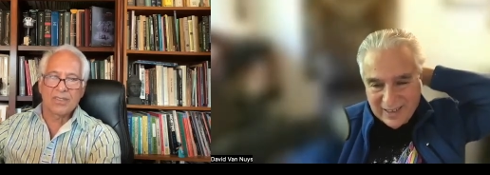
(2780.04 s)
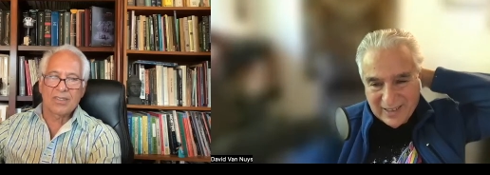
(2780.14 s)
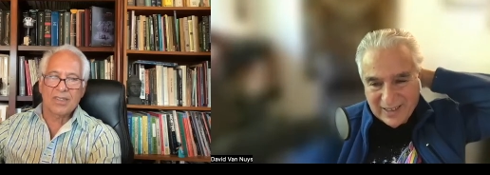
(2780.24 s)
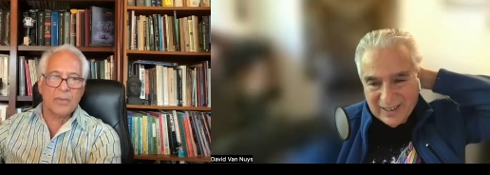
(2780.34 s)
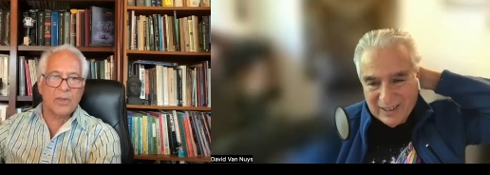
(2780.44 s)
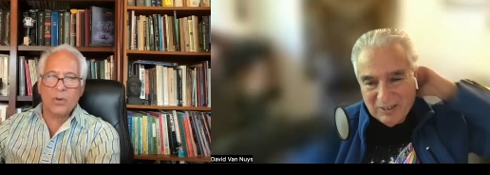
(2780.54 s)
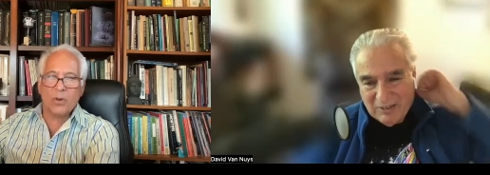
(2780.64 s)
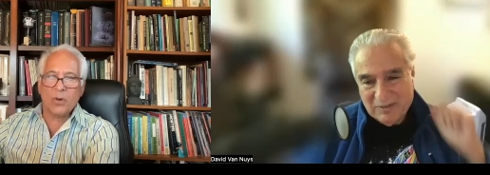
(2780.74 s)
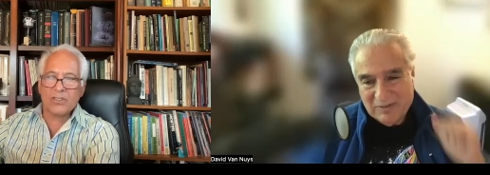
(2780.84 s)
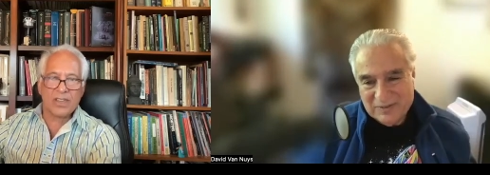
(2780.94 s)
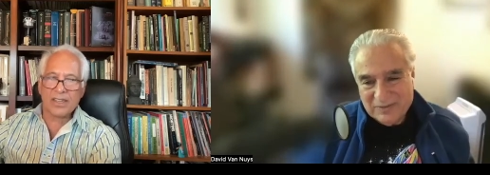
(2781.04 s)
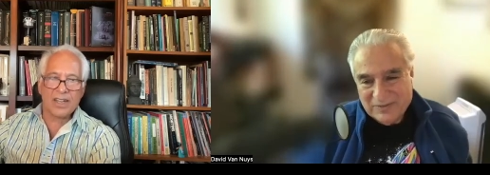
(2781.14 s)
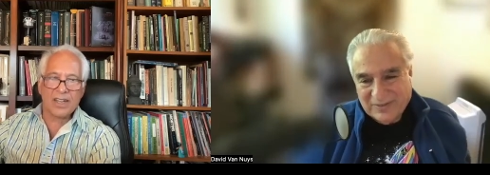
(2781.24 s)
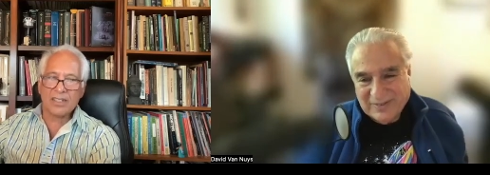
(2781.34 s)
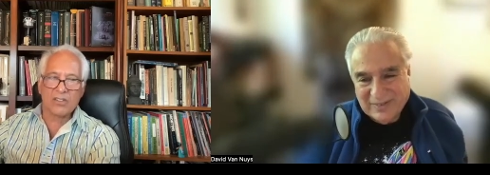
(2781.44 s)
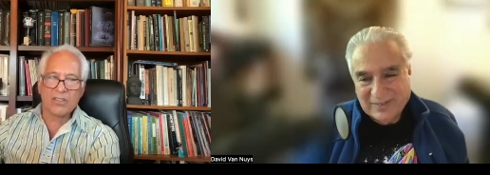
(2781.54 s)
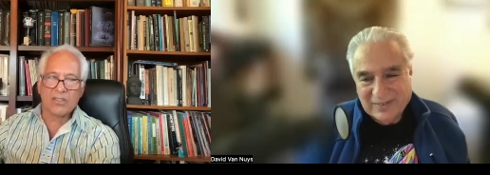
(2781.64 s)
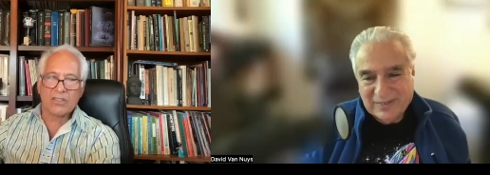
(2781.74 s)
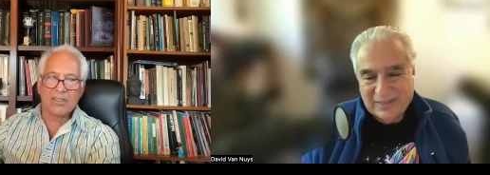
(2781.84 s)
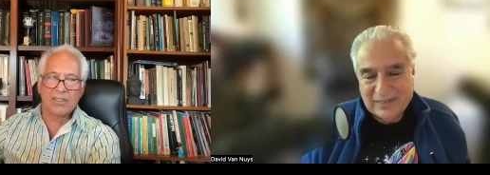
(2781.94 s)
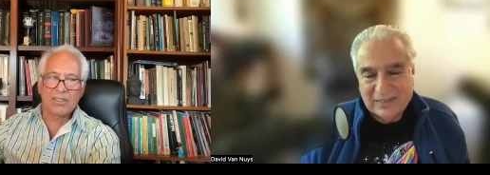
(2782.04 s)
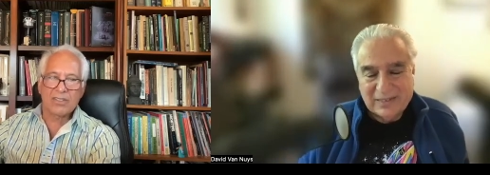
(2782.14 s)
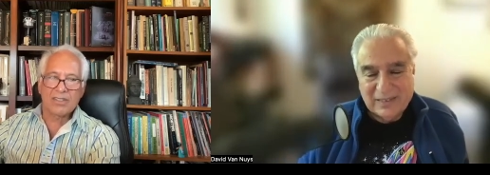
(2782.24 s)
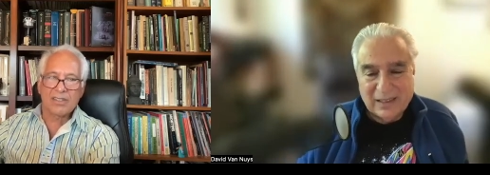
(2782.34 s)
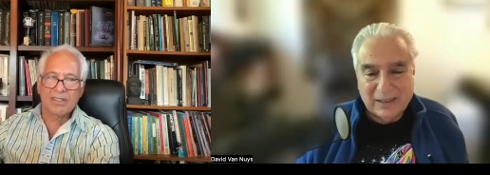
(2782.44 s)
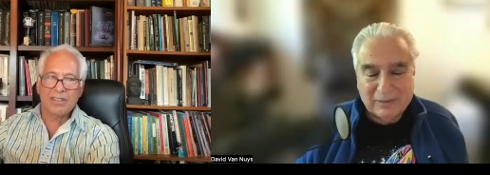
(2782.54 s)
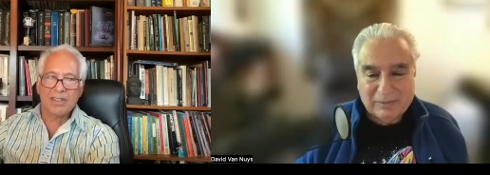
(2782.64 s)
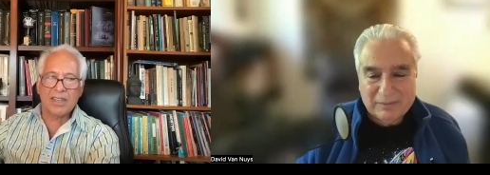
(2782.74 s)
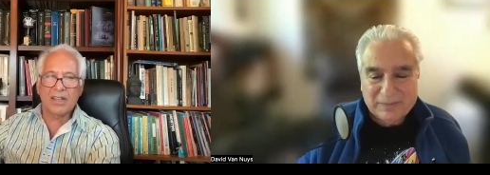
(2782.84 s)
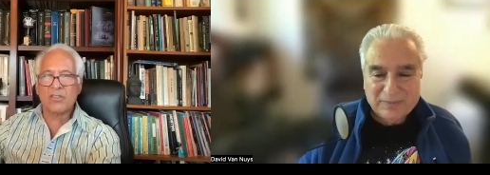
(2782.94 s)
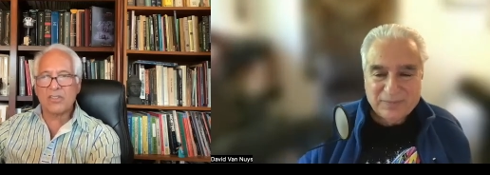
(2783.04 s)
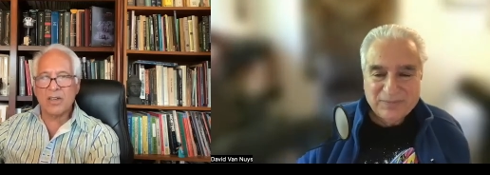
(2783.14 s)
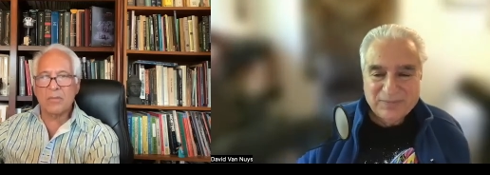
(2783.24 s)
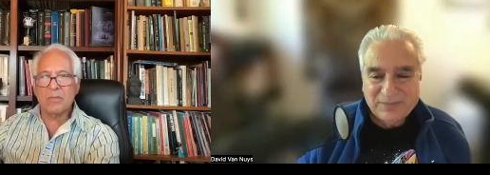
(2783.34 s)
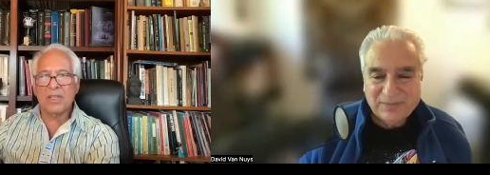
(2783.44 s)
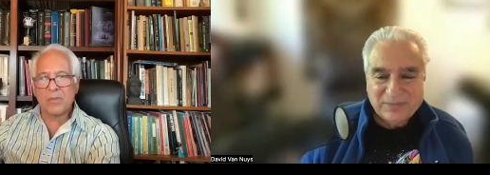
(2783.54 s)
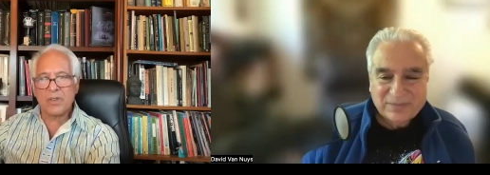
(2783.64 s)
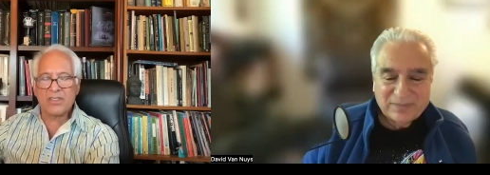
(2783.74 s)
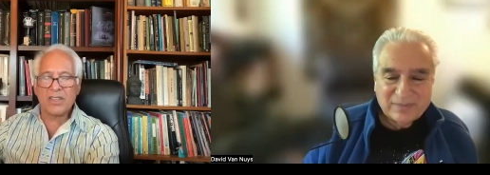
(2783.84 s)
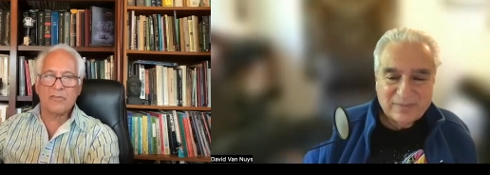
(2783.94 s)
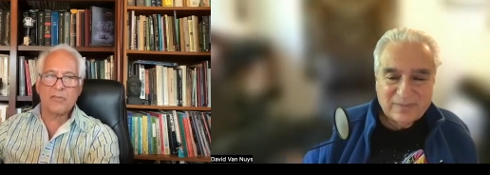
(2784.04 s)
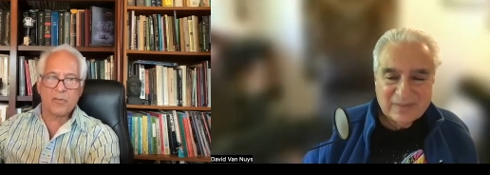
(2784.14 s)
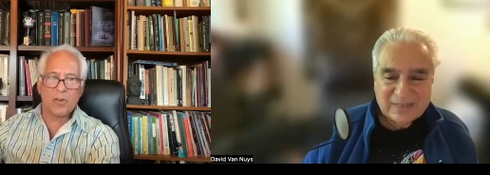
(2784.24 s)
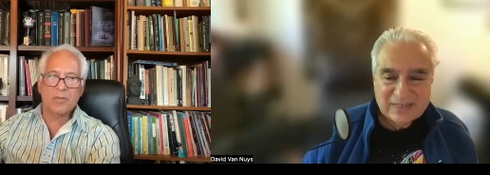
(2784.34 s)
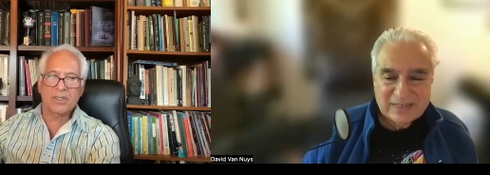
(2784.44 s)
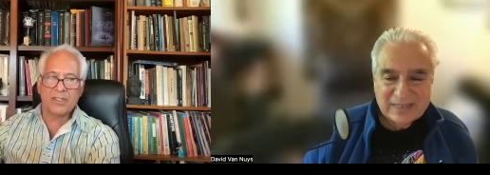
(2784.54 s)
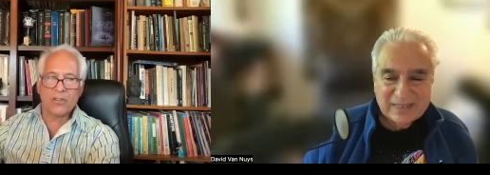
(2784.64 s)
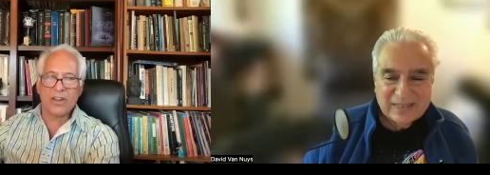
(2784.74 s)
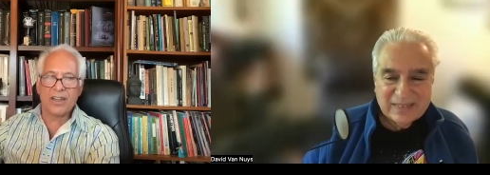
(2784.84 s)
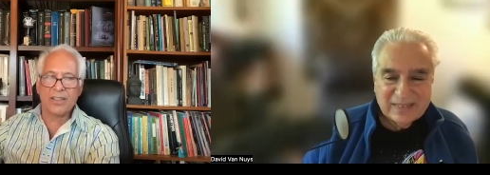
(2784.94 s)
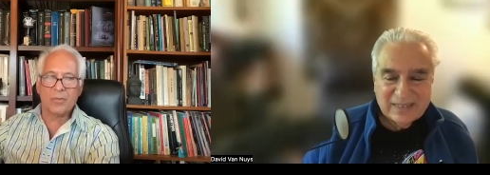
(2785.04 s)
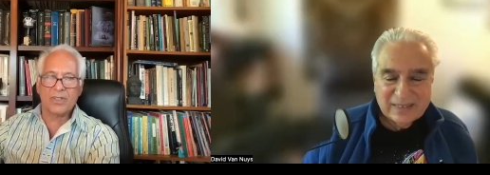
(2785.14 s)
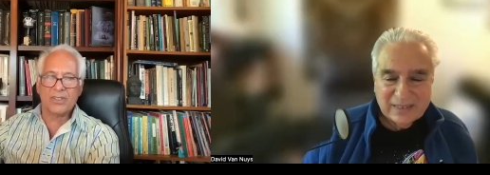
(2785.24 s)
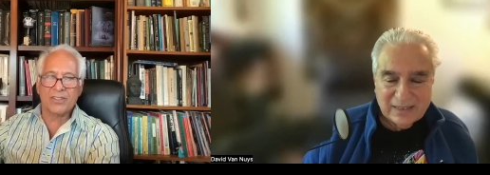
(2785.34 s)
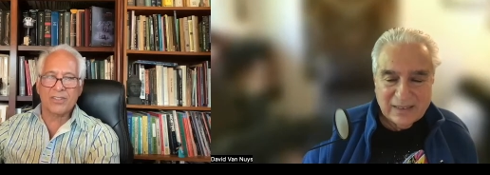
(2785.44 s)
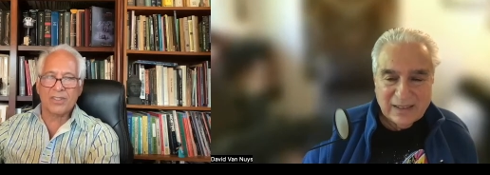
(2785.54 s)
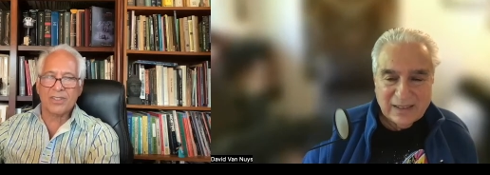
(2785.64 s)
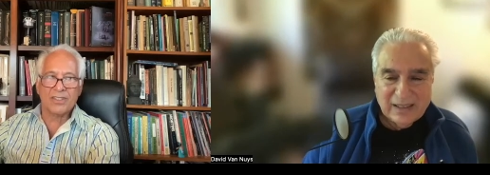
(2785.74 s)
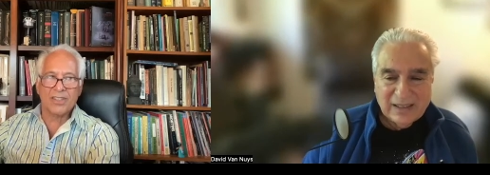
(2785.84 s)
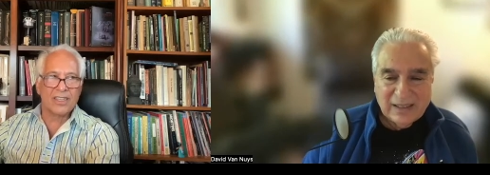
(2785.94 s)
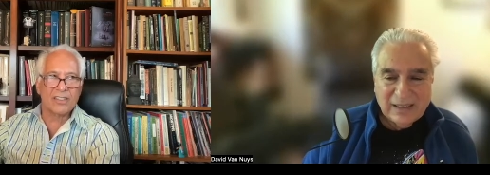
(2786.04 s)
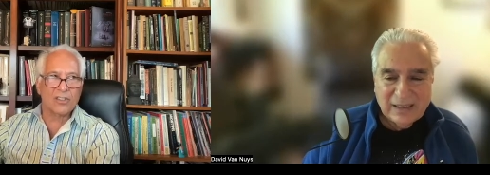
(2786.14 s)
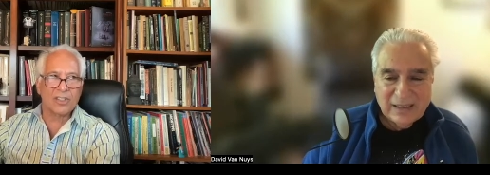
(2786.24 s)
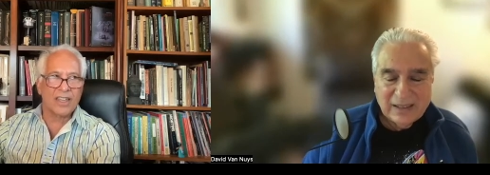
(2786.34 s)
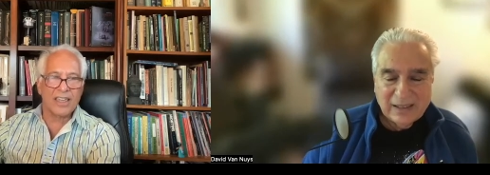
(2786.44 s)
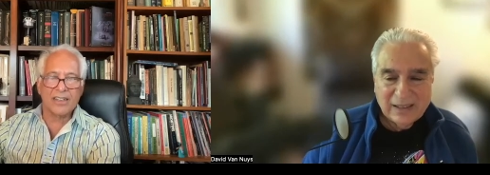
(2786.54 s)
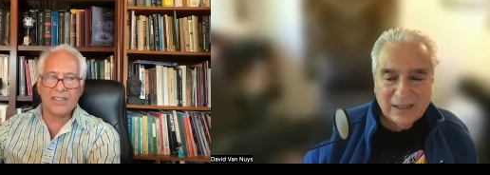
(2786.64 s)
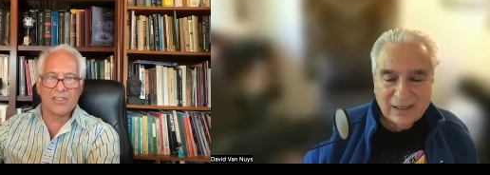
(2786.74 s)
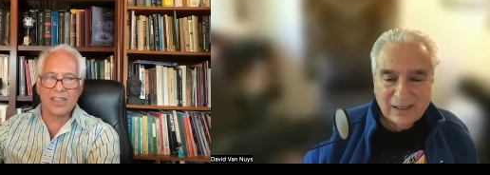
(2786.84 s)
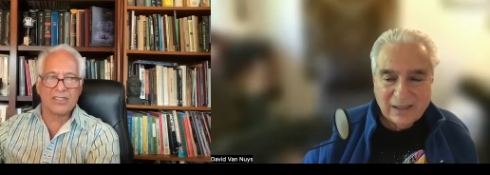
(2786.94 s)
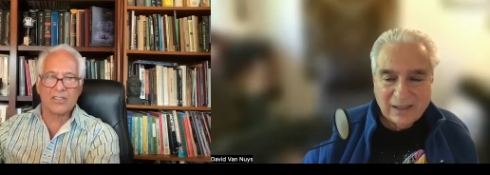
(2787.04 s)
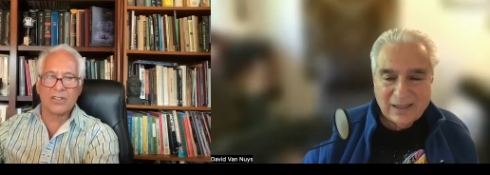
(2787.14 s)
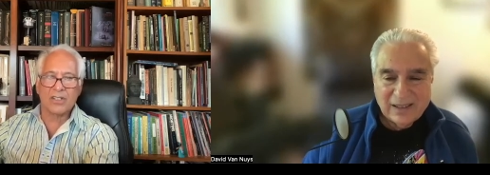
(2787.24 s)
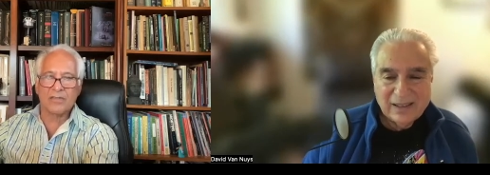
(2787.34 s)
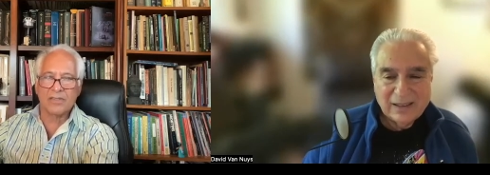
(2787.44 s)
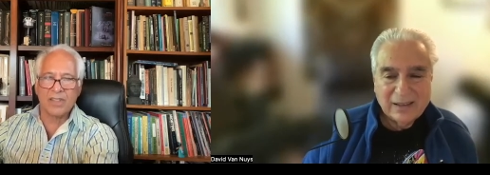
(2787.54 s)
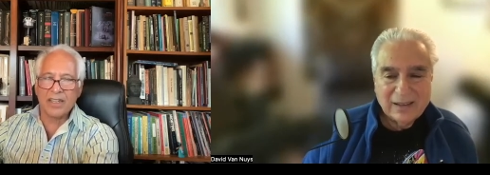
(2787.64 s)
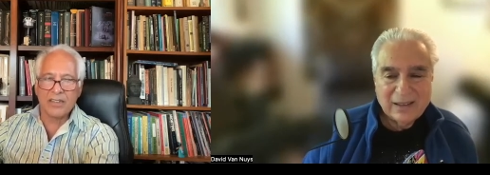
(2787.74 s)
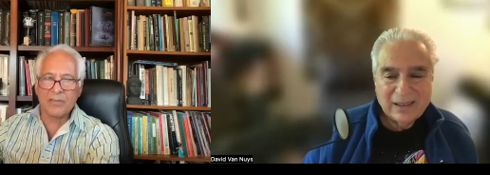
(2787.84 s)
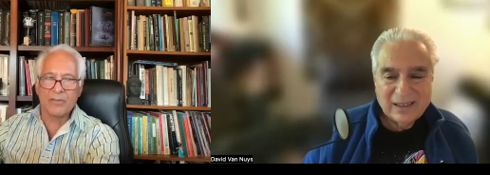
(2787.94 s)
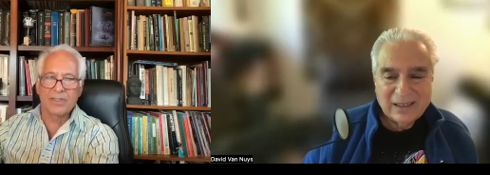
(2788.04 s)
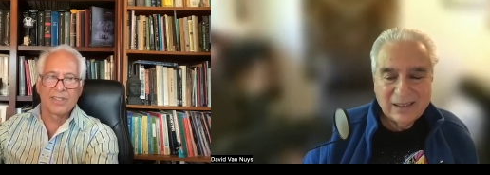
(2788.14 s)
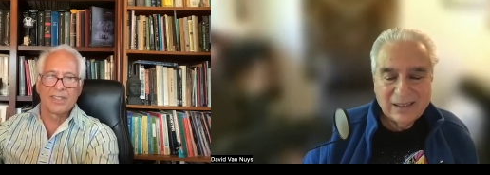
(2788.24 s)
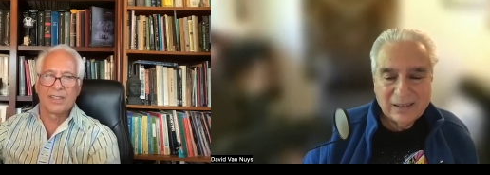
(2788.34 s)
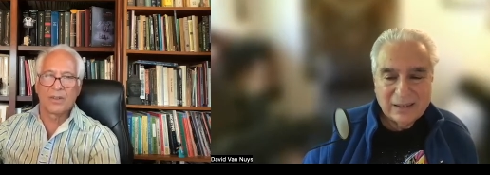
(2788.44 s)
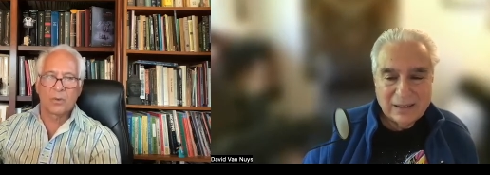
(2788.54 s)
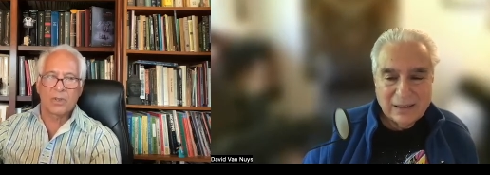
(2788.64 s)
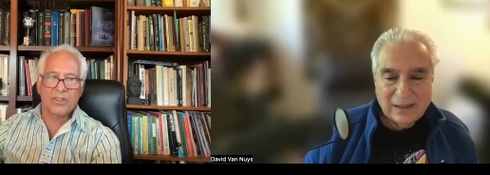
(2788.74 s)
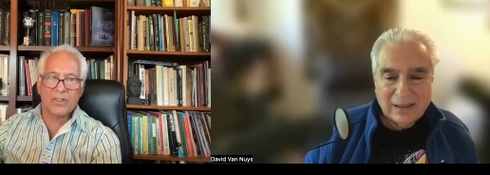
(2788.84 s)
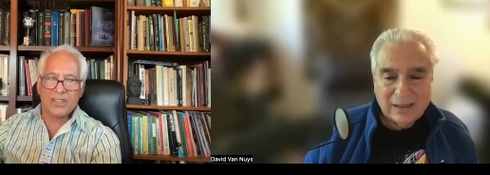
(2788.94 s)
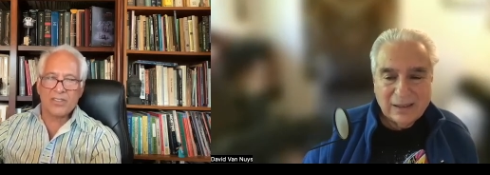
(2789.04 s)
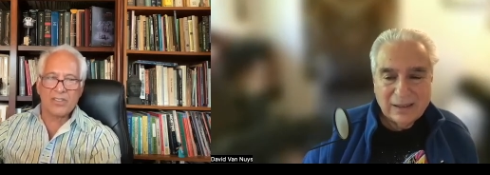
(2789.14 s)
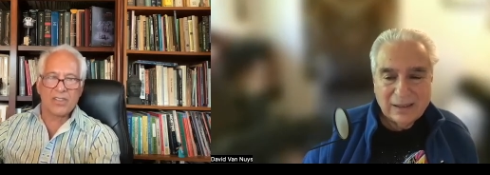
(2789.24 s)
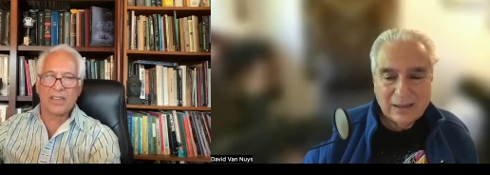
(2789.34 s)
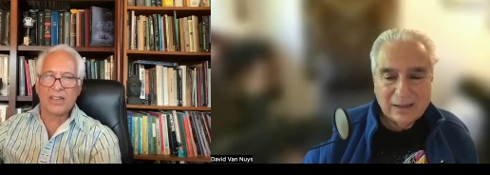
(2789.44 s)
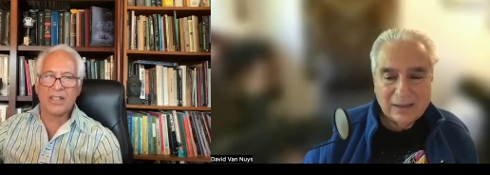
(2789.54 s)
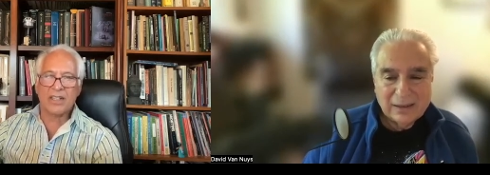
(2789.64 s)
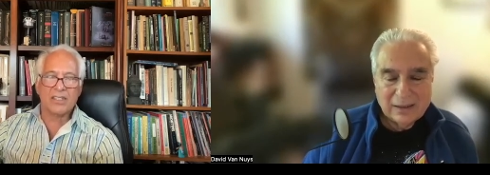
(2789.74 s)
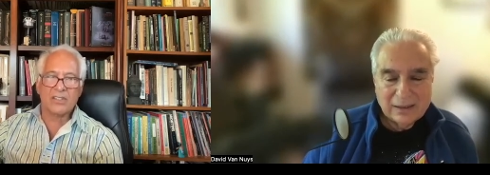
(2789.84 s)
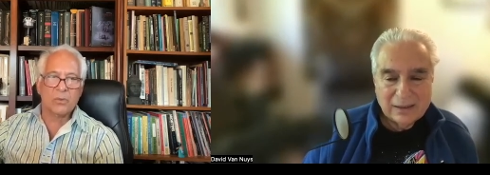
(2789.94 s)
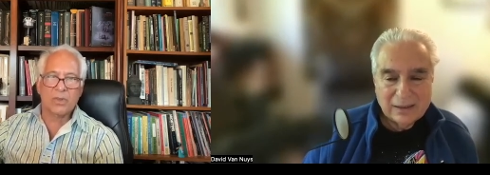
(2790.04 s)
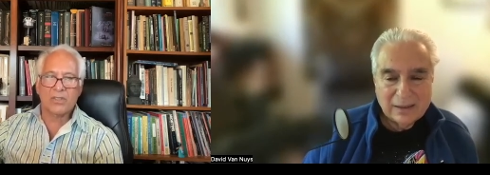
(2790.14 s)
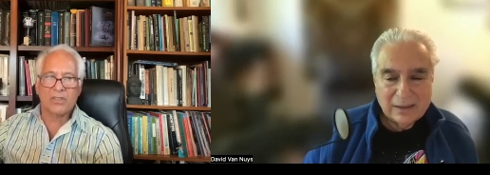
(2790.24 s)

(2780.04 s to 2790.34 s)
Speaker 1: I mean, we're all psychologists. Yeah. Now, some like myself were formally trained, but you can't look in any sector of life where there isn't psychology, whether it's